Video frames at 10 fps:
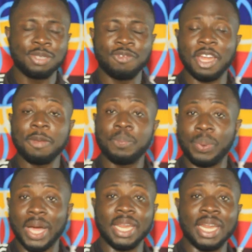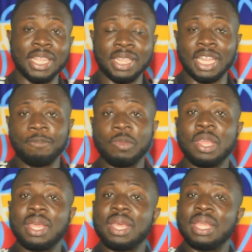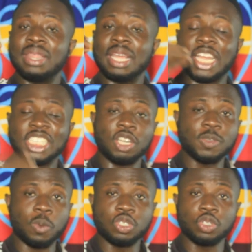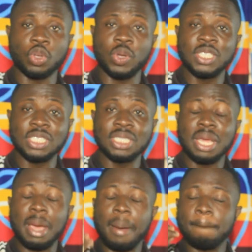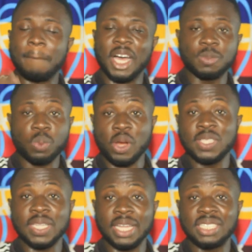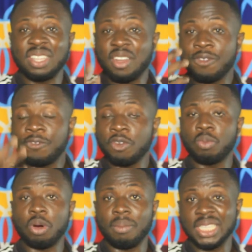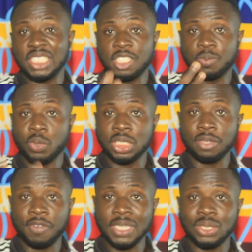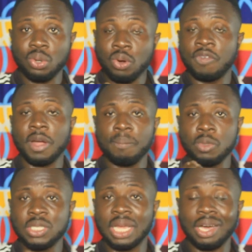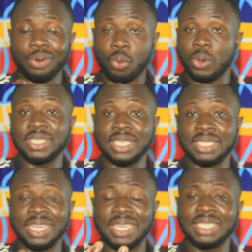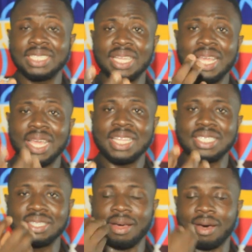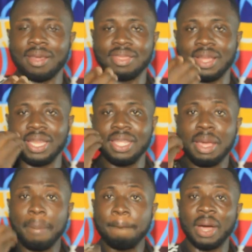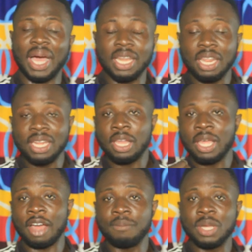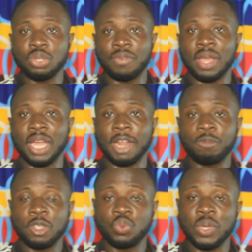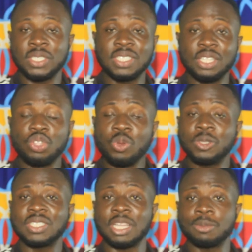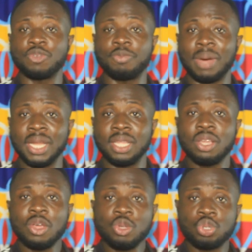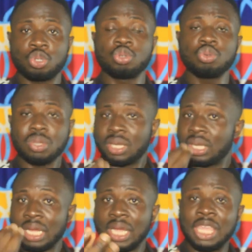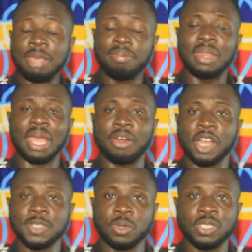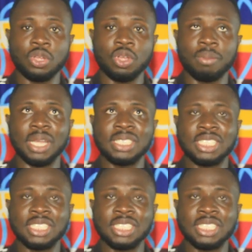very bad, and I think that the National Sports Authority must prioritize football matches and sporting events over musical concerts, and this is utterly bad. The government of Ghana is wasting huge sums of money to uh, keep the Accra Sports Stadium in